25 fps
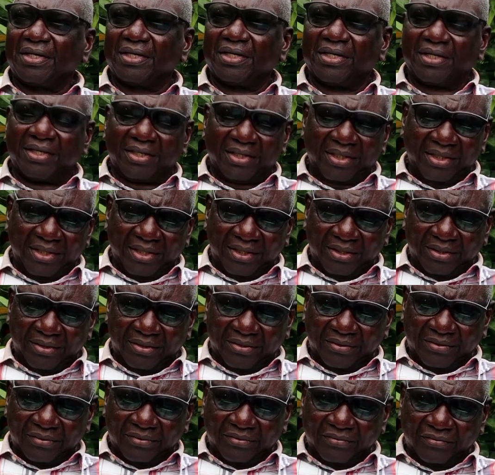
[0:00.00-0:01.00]
and
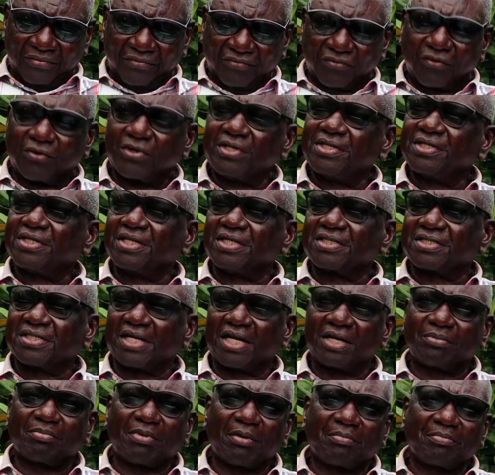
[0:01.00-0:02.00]
for all intents
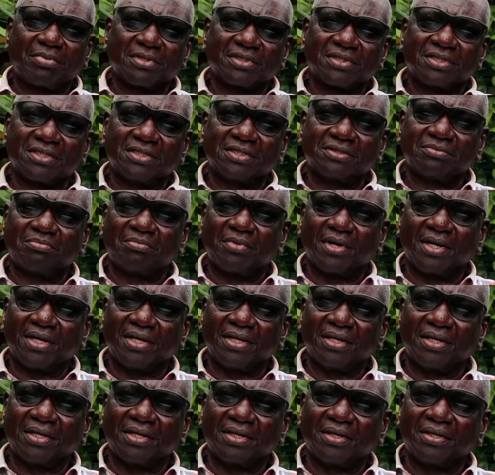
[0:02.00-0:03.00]
and purposes,
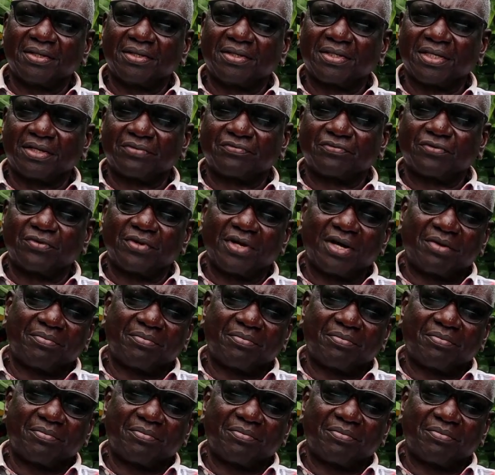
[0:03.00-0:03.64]
my telephone